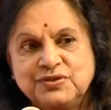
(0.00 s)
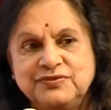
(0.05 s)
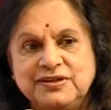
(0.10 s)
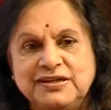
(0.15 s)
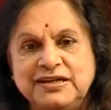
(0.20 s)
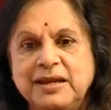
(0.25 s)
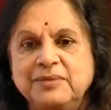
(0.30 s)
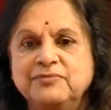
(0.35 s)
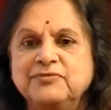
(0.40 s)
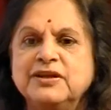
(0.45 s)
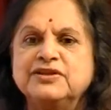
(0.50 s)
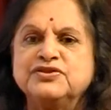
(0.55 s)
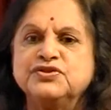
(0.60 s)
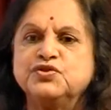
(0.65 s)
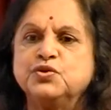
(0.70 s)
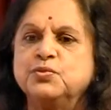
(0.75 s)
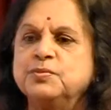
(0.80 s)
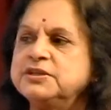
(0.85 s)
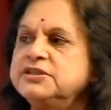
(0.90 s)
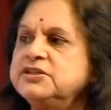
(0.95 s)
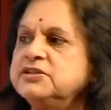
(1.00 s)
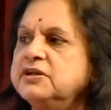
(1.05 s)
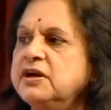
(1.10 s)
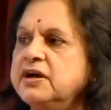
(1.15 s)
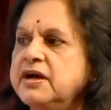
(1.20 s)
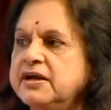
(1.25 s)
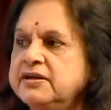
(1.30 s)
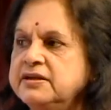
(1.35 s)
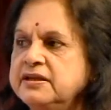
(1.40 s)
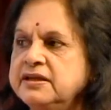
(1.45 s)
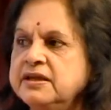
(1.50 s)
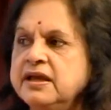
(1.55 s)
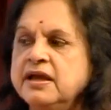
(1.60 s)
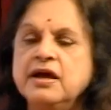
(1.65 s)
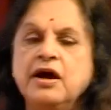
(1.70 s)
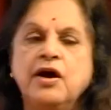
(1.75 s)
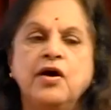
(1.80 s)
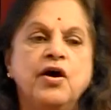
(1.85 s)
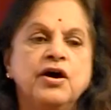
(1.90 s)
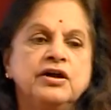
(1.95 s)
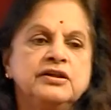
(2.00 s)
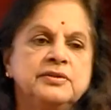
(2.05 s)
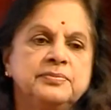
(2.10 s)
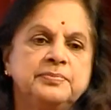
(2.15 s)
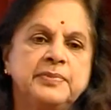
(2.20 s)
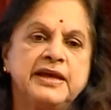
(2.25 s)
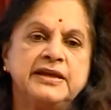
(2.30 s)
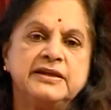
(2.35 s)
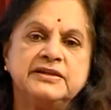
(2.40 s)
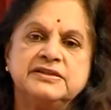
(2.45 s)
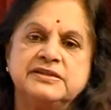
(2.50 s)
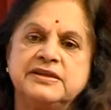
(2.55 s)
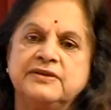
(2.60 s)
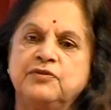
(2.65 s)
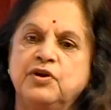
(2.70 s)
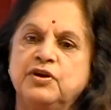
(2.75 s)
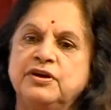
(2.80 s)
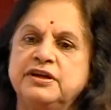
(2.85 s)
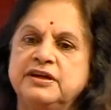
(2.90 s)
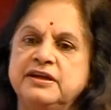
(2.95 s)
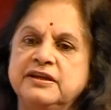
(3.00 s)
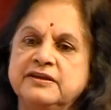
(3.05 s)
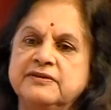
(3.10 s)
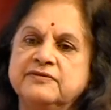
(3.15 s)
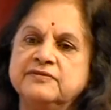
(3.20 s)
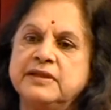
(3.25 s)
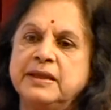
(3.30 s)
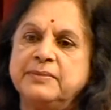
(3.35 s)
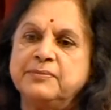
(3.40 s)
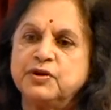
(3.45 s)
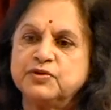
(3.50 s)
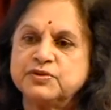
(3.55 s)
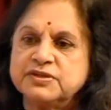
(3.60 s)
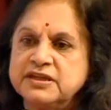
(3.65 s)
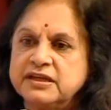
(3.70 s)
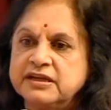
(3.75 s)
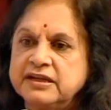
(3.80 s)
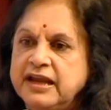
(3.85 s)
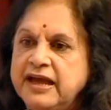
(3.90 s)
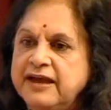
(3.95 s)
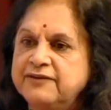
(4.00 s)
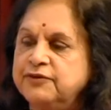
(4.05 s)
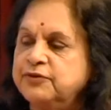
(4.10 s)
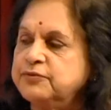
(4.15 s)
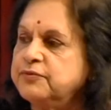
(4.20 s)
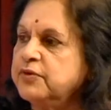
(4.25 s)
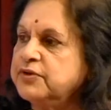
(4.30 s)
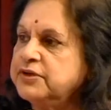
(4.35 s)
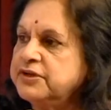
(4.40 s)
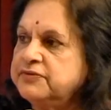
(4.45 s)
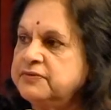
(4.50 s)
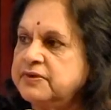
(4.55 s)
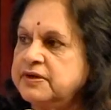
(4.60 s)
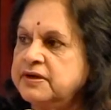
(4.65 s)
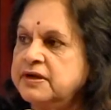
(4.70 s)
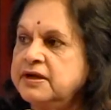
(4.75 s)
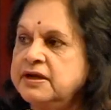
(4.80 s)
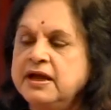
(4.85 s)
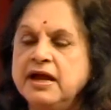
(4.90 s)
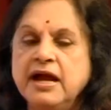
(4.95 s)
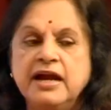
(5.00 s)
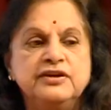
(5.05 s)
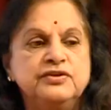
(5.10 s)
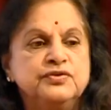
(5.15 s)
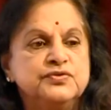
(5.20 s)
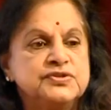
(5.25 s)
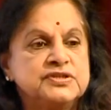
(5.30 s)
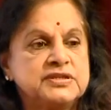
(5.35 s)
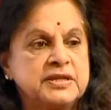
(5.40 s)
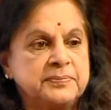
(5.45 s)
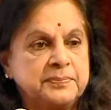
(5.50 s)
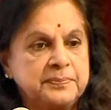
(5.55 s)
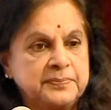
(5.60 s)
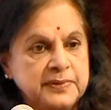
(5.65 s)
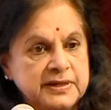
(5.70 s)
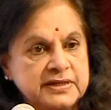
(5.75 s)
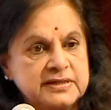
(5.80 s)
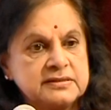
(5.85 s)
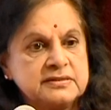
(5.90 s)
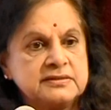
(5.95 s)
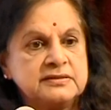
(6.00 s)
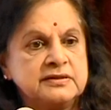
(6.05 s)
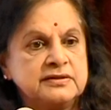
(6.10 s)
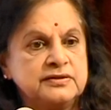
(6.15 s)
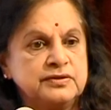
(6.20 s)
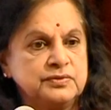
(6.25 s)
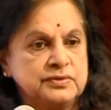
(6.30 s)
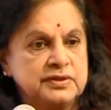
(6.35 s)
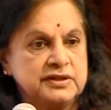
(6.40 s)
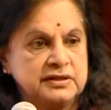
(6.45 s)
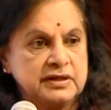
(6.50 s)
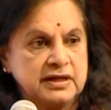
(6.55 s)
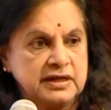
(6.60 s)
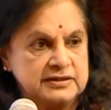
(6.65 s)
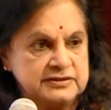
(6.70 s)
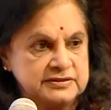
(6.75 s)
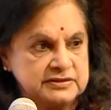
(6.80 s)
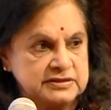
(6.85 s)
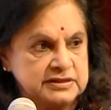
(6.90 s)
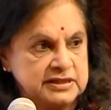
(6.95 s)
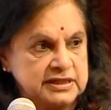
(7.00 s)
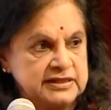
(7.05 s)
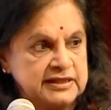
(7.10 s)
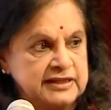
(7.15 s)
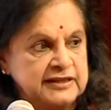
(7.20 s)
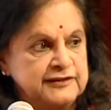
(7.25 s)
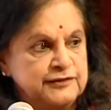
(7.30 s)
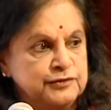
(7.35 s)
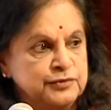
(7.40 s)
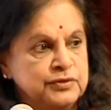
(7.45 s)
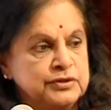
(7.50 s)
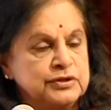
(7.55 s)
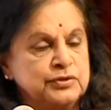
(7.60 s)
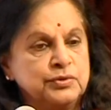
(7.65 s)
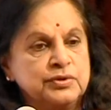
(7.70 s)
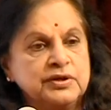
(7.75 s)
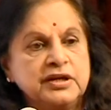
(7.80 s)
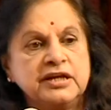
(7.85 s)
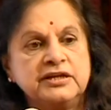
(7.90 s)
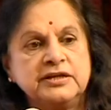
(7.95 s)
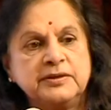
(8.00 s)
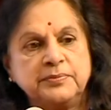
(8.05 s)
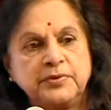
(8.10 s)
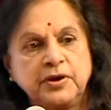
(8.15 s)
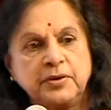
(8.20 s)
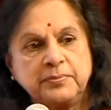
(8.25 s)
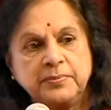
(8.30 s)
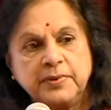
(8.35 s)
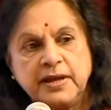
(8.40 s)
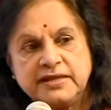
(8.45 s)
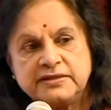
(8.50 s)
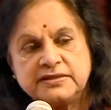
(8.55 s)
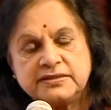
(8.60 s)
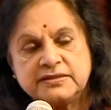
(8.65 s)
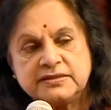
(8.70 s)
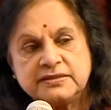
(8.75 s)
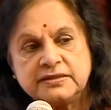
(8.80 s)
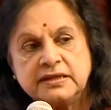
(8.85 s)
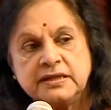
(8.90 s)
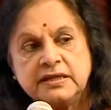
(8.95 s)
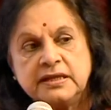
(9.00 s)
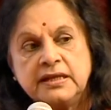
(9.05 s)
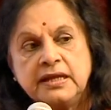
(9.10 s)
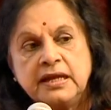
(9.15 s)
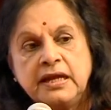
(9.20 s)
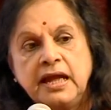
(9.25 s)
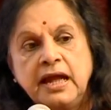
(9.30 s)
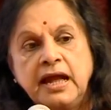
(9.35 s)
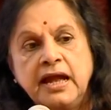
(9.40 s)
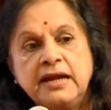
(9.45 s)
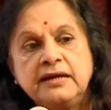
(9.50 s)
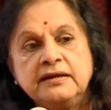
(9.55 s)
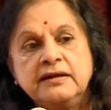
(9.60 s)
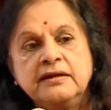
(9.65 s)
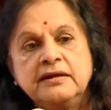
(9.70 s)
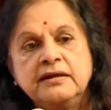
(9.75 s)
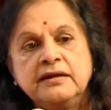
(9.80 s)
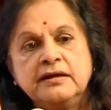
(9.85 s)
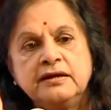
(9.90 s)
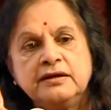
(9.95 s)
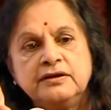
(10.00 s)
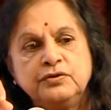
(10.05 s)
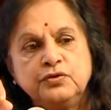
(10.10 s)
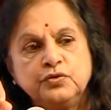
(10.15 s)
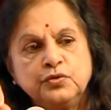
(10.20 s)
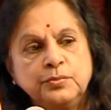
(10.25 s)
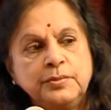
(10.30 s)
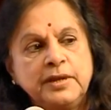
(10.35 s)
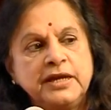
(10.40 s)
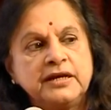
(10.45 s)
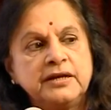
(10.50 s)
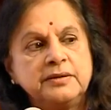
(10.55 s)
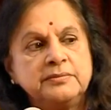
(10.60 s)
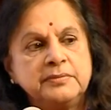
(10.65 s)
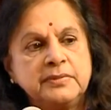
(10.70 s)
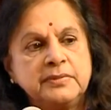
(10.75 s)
of the time we are so much in a hurry, or the parents have already given amoxiclav or whatever, and you suppress the urine culture, and then you don't get a proper answer. And do make